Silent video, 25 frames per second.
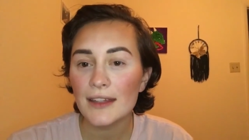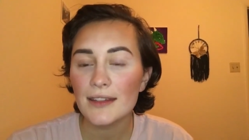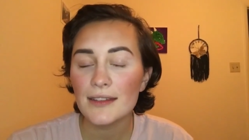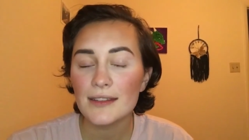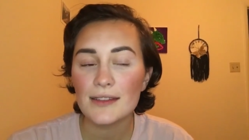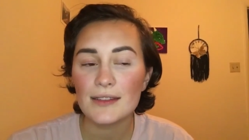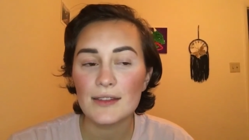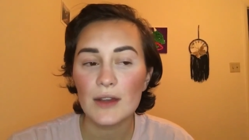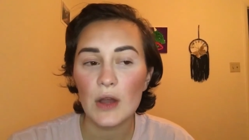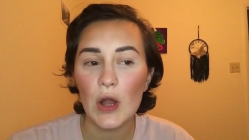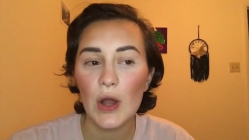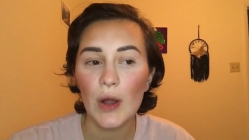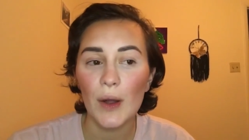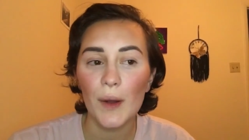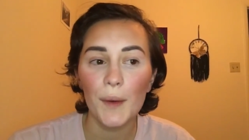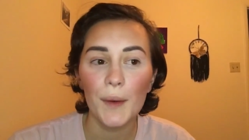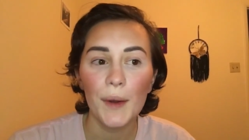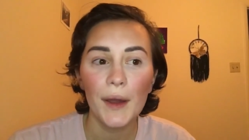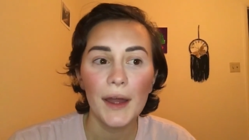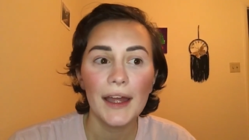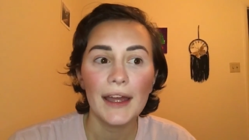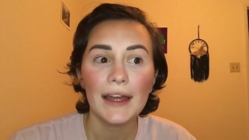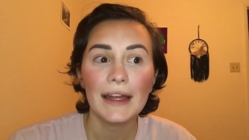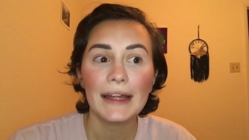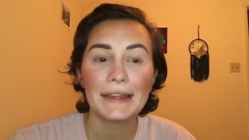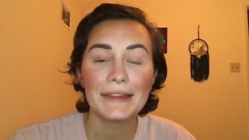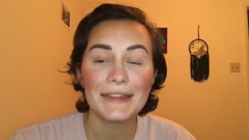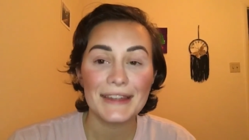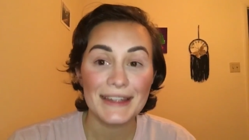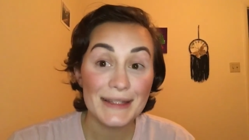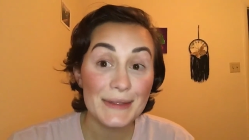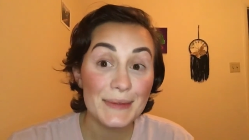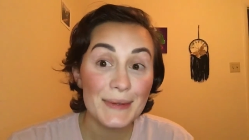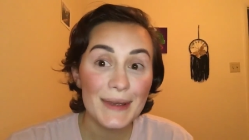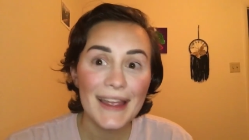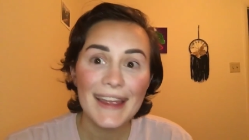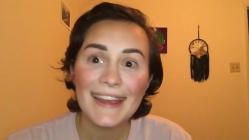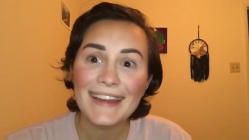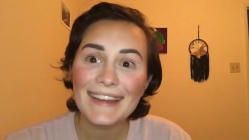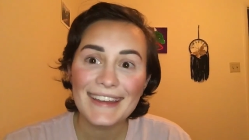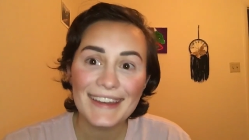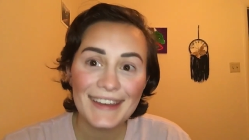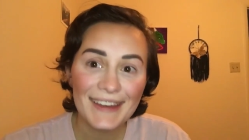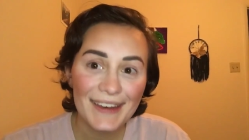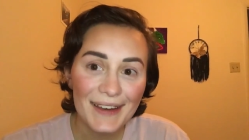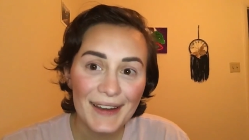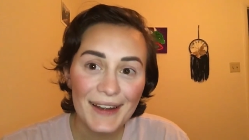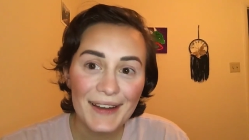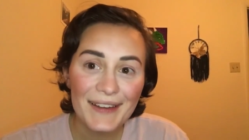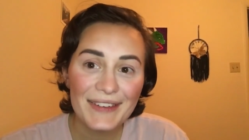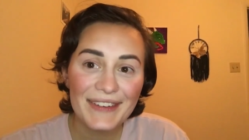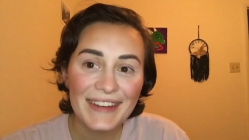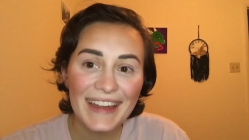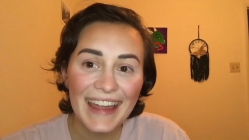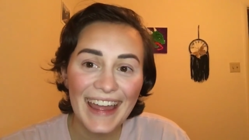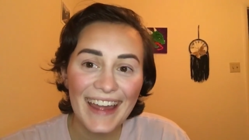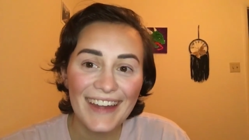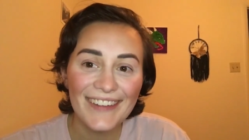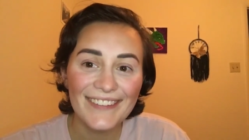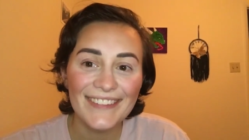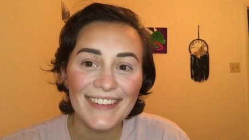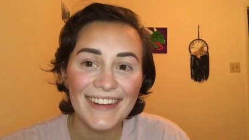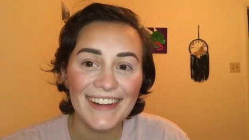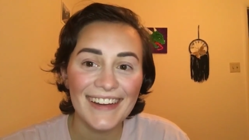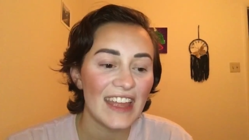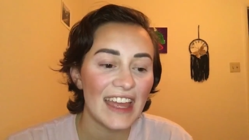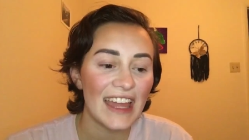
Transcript: So that's why I did it off camera,